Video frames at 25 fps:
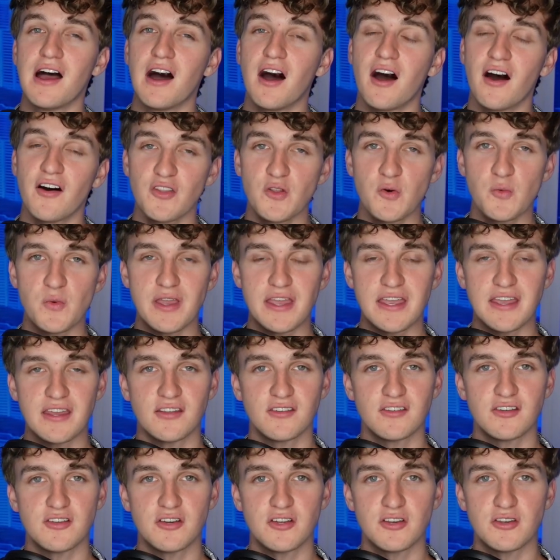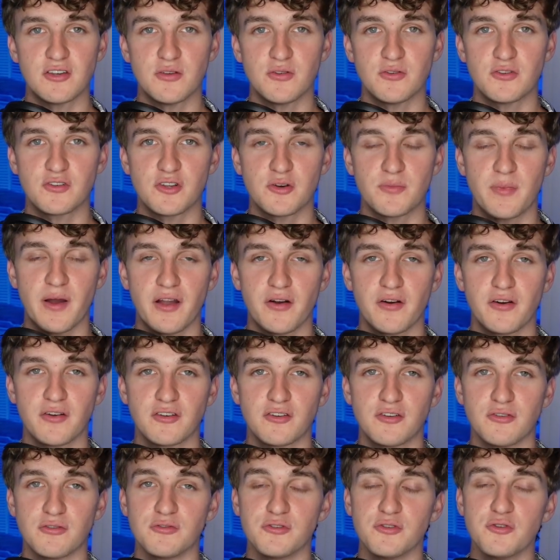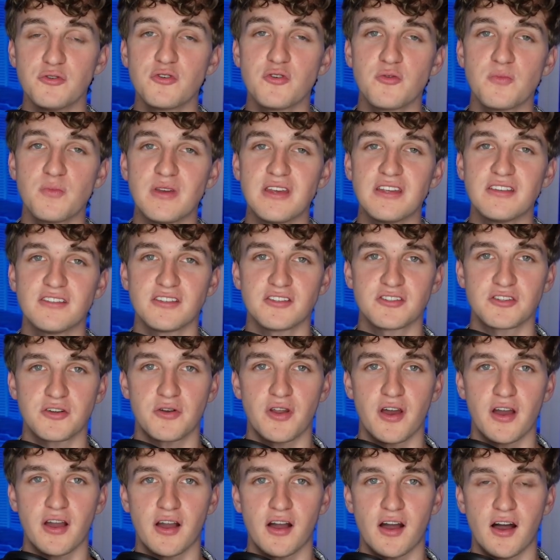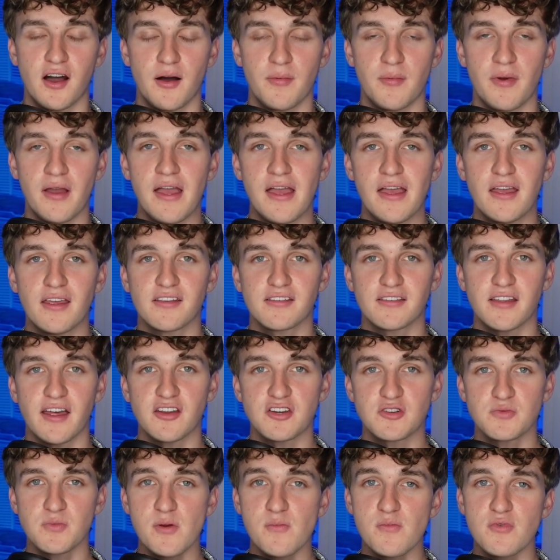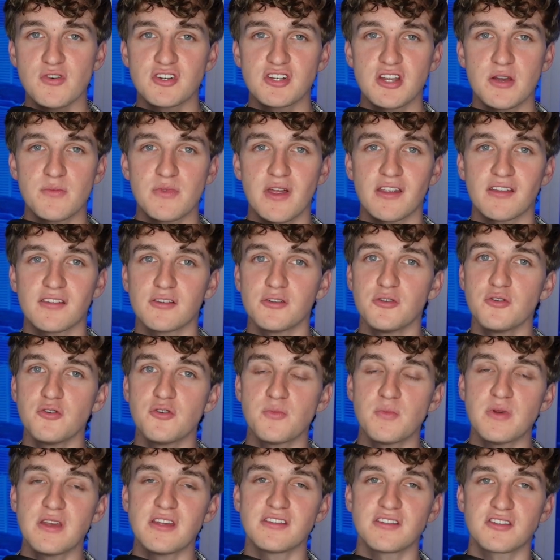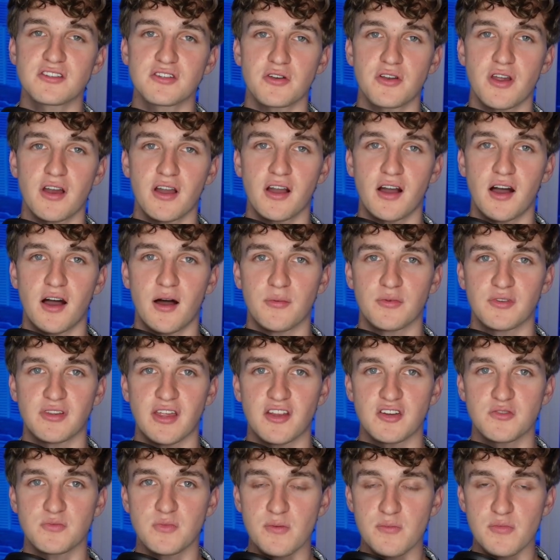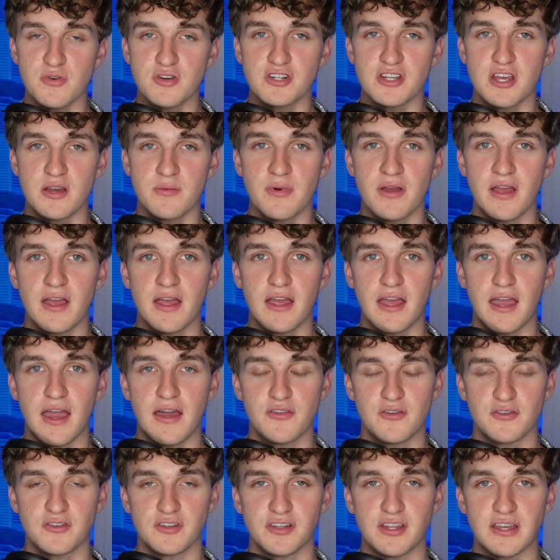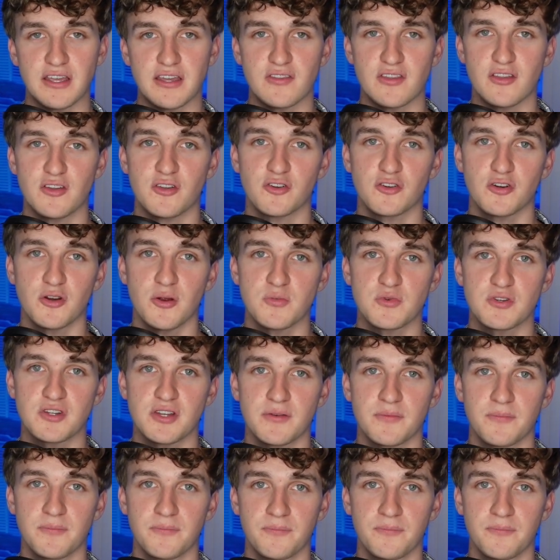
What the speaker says: on the weekends, you can do so by going to lukebeasleyshow.com/membership. That's lukebeasleyshow.com/membership. And there's a link in the description.